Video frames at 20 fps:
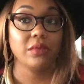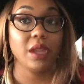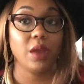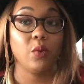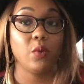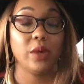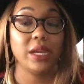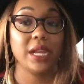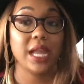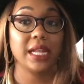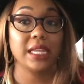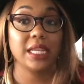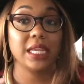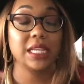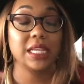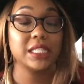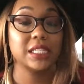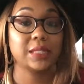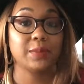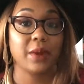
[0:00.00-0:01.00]
When I
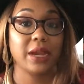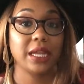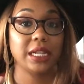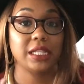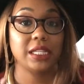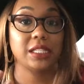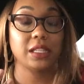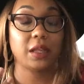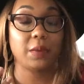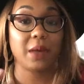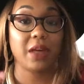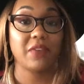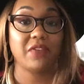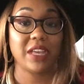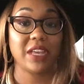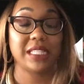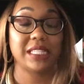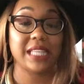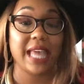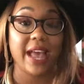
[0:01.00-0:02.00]
did spray this on my
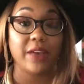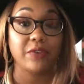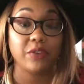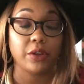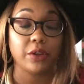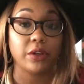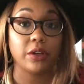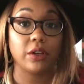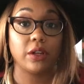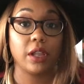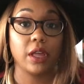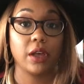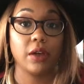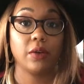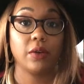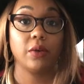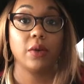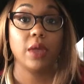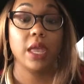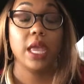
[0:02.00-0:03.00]
face after the
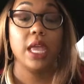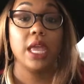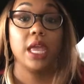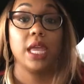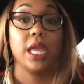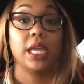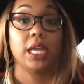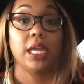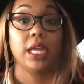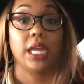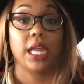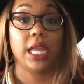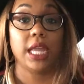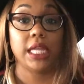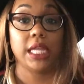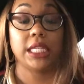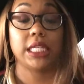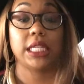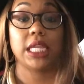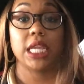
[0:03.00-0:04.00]
glow,
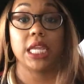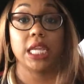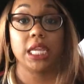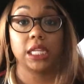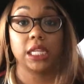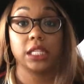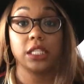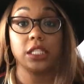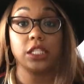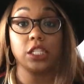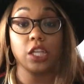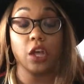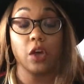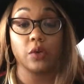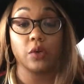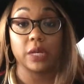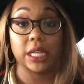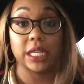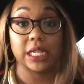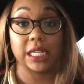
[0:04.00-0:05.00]
it did
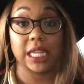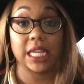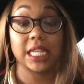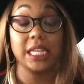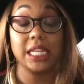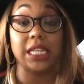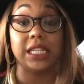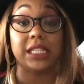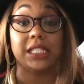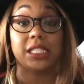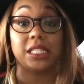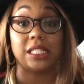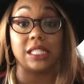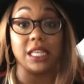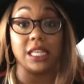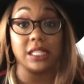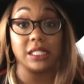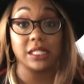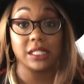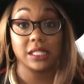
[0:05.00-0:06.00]
tone it, it did
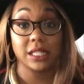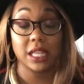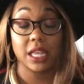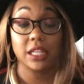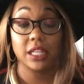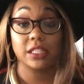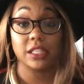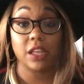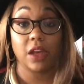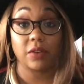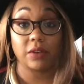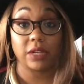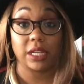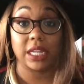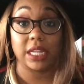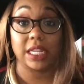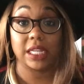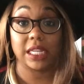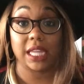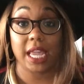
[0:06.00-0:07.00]
assist in toning
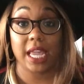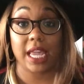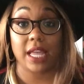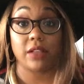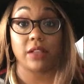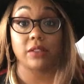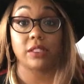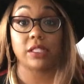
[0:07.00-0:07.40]
it down.